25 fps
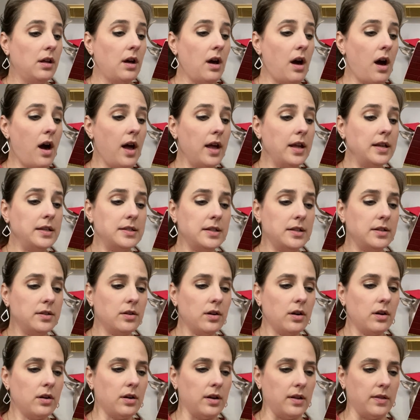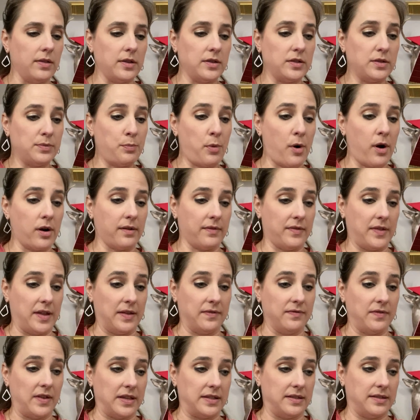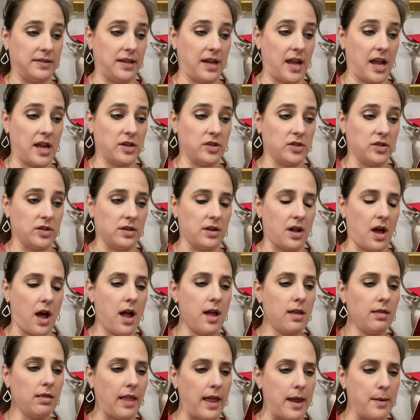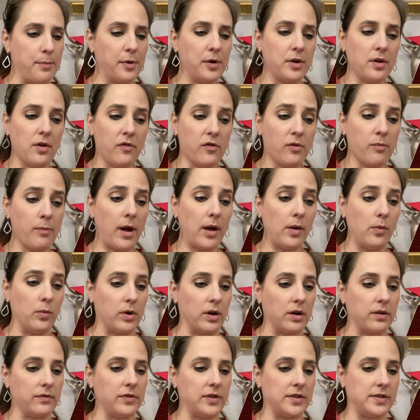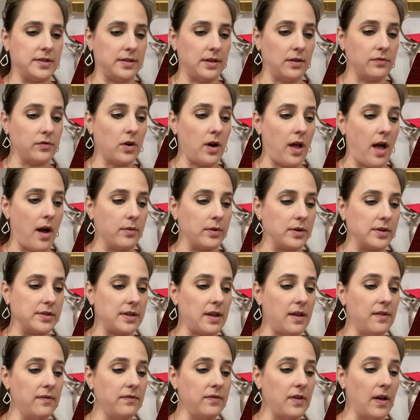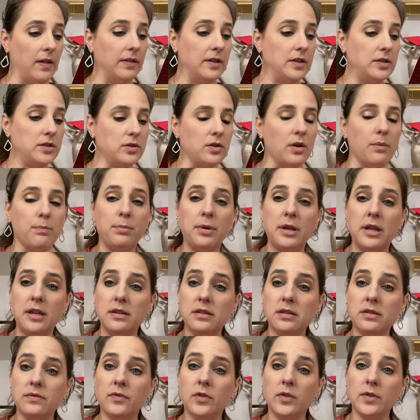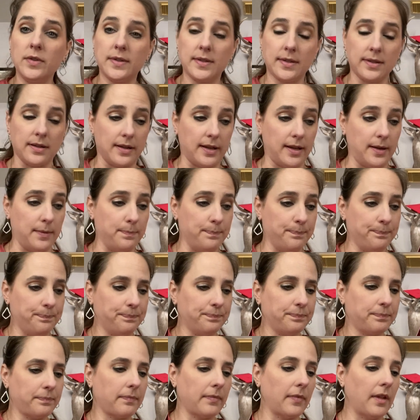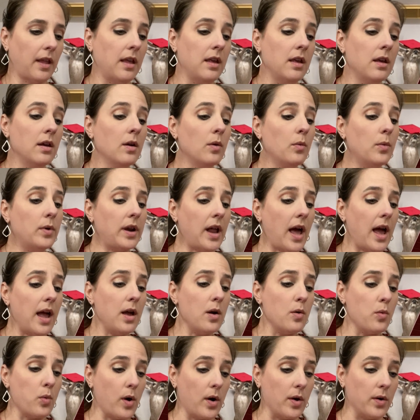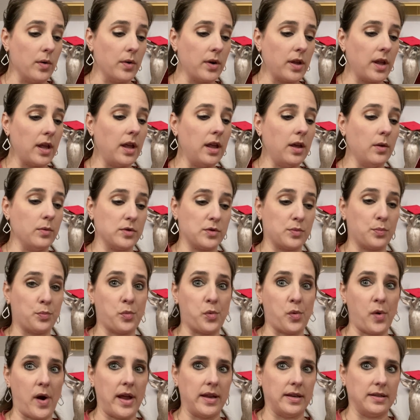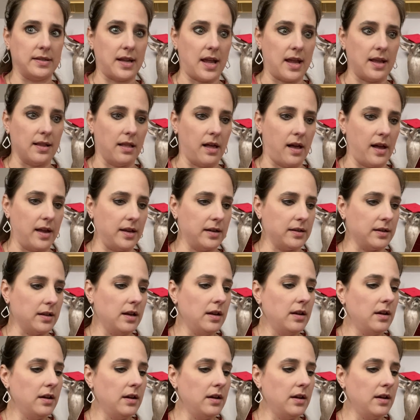I didn't hurry this part of the investigation. I labored over my work for several hours and fell into a peaceful sleep. When I awoke, it was bright daylight.